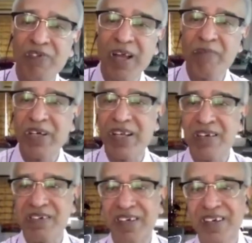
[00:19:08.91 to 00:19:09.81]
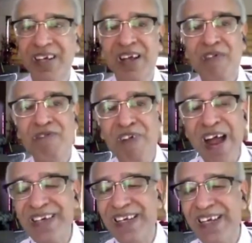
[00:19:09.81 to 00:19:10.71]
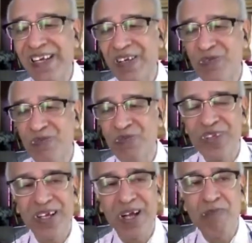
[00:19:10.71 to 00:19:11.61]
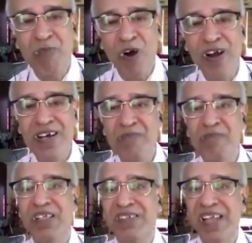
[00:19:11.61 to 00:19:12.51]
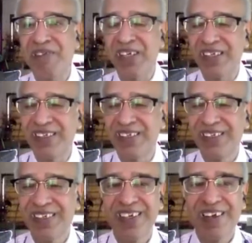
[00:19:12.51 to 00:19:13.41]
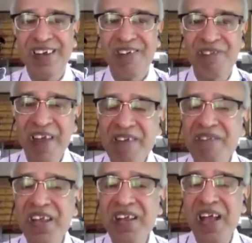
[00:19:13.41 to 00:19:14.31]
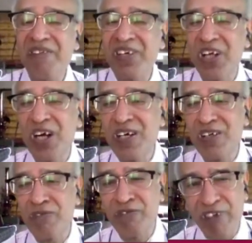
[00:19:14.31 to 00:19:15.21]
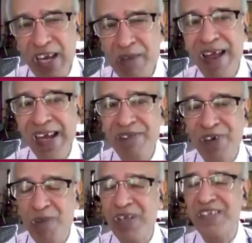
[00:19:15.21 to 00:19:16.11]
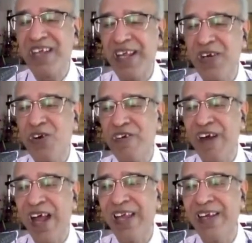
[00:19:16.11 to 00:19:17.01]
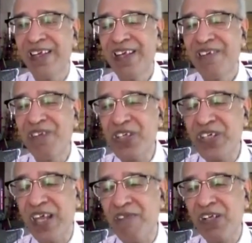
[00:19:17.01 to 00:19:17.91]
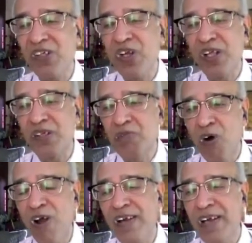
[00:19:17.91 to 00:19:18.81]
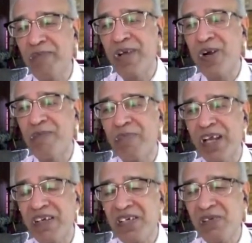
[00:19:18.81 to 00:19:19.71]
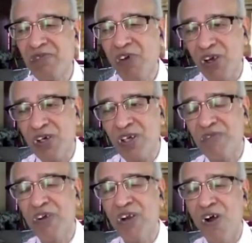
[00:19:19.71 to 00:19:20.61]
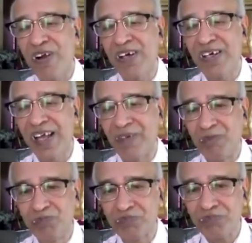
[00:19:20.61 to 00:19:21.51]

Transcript: of hypertension. Finally, a point number seven. When we have learned way back from a Steno trial, which gave us on a small number of patients followed up for longer time.